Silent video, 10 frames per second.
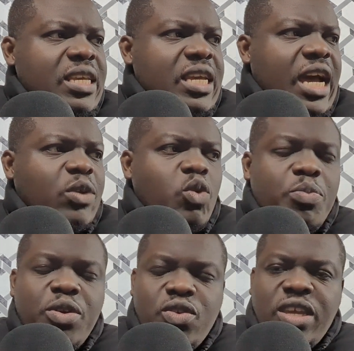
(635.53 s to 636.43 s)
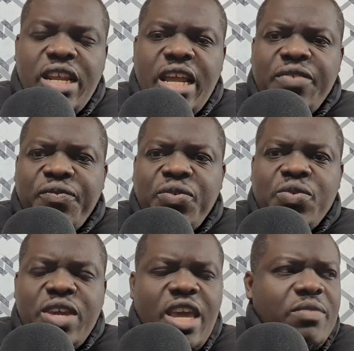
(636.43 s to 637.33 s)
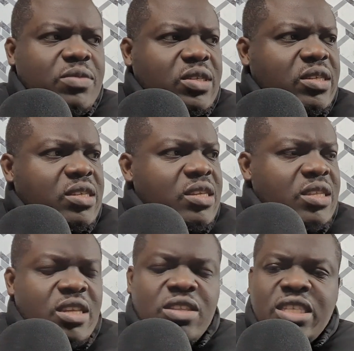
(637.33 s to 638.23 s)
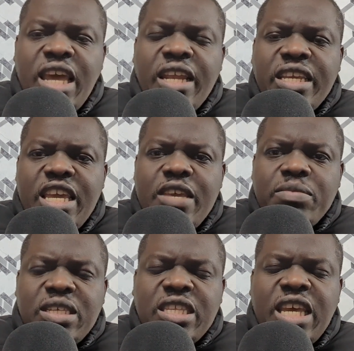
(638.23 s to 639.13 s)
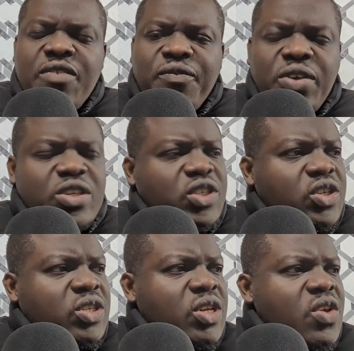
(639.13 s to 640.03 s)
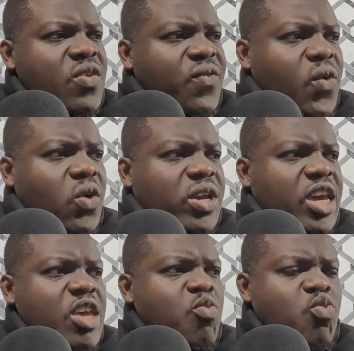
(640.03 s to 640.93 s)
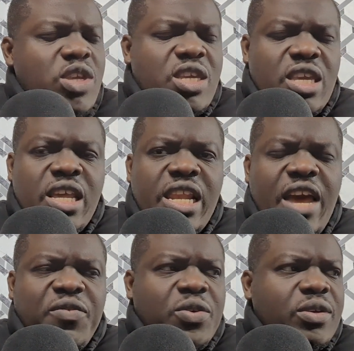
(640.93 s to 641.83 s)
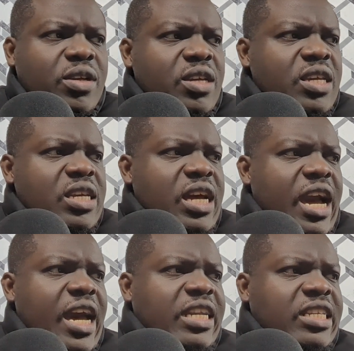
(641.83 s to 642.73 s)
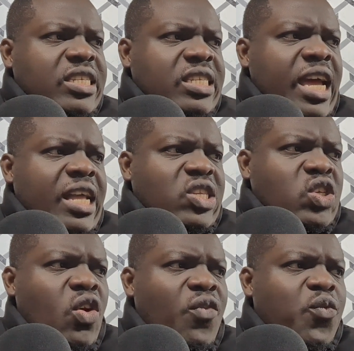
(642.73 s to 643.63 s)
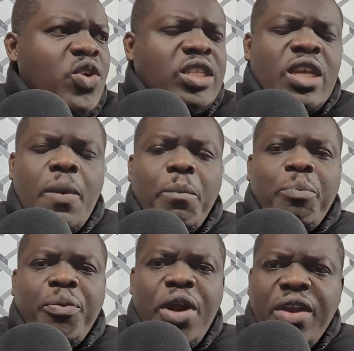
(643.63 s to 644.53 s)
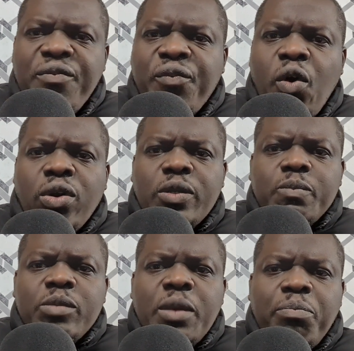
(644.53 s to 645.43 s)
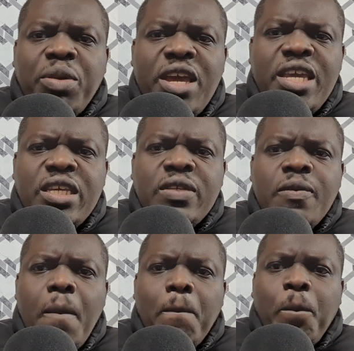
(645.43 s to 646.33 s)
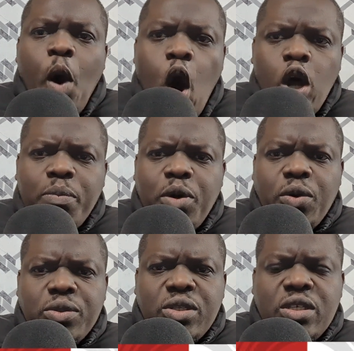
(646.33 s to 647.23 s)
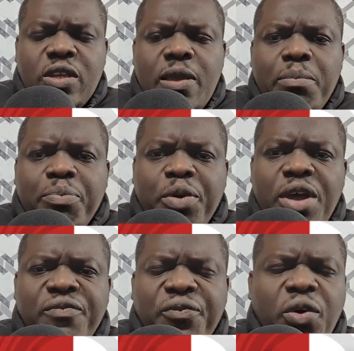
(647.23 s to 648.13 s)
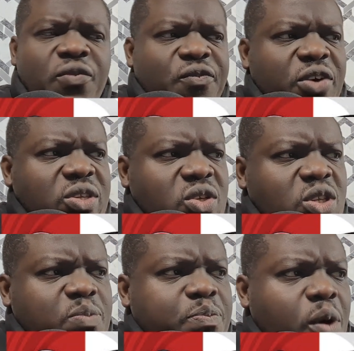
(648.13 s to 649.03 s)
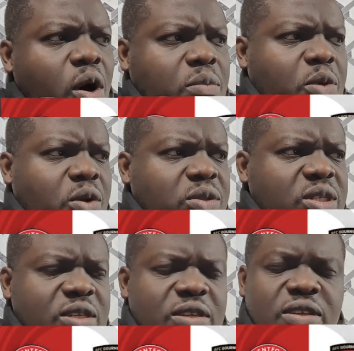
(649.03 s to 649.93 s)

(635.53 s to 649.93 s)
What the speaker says: And we'll be looking at a few games. The 10 games, the 10 fixtures for game week 11. And it starts off with Brentford playing Bournemouth. Brentford versus Bournemouth.